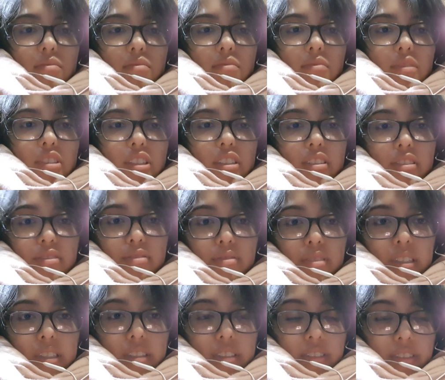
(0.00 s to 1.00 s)
This is
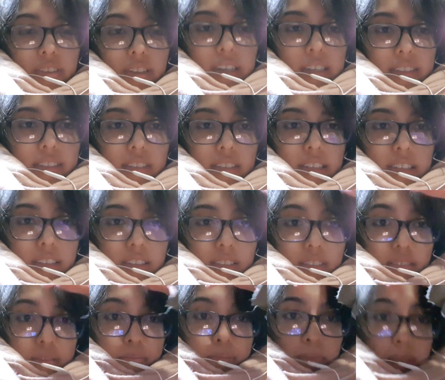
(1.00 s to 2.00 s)
real, you guys. Like,
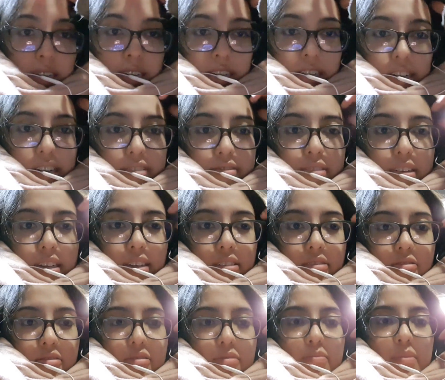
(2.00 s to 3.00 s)
this is my hair right now.
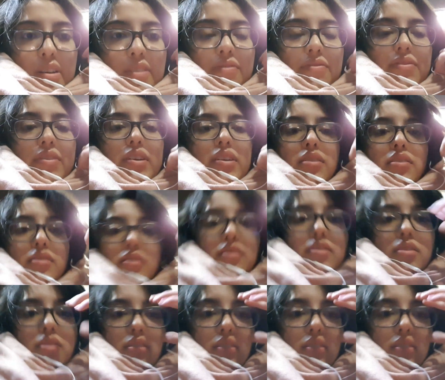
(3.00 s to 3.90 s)
This is my face.